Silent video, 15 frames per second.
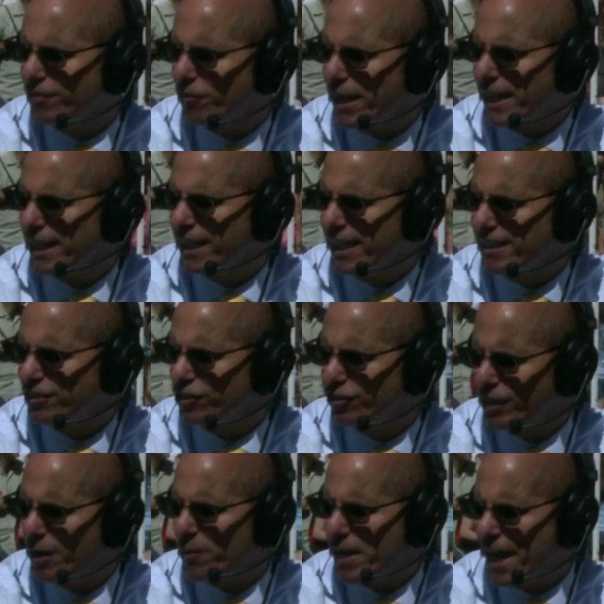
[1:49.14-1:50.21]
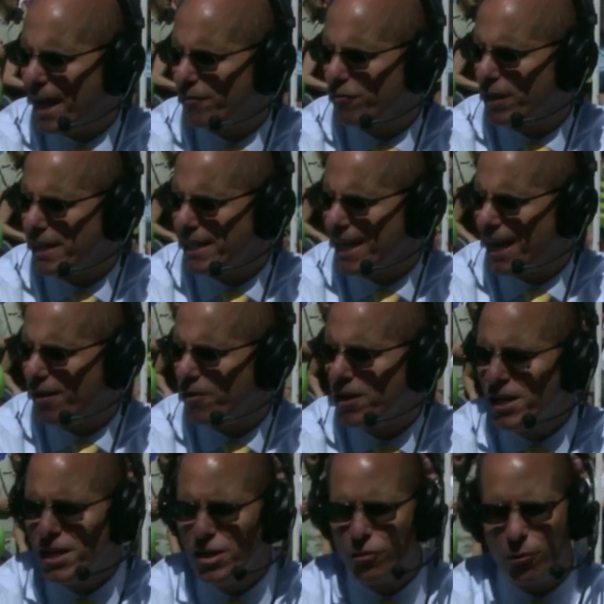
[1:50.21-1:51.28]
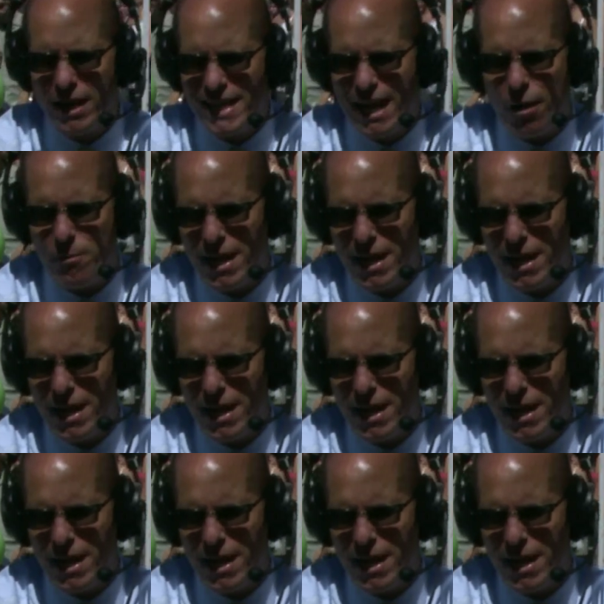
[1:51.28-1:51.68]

regulations that we have right now. Right now,